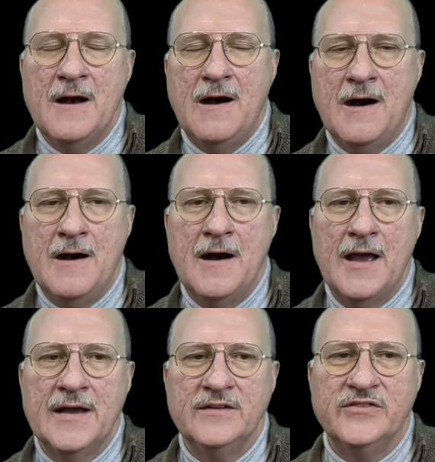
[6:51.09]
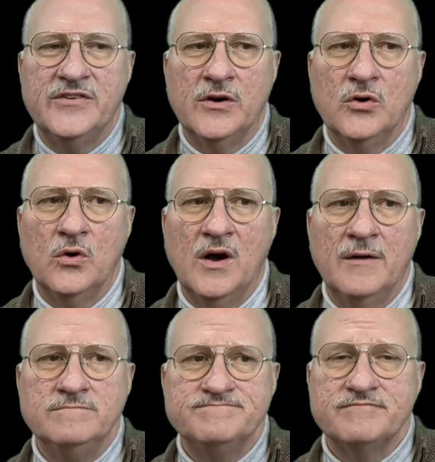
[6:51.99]
And
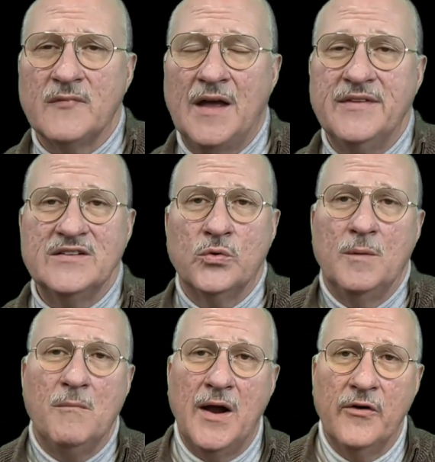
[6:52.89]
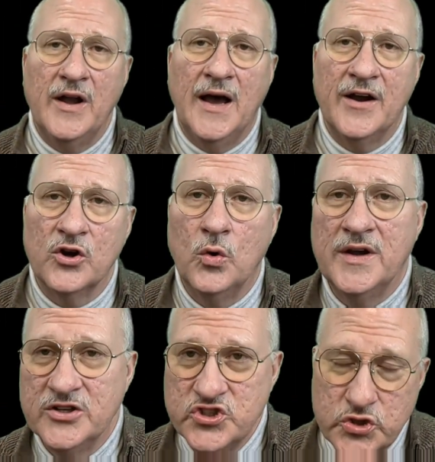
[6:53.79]
so that's what Myra and I are going
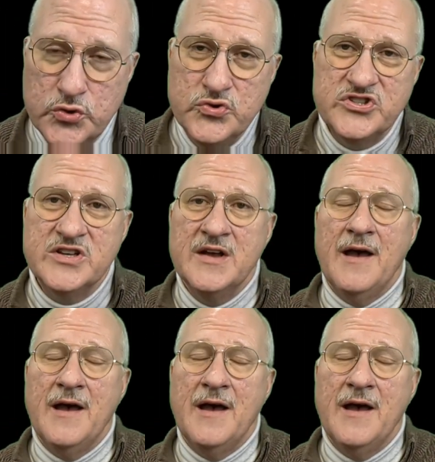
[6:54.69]
to choose.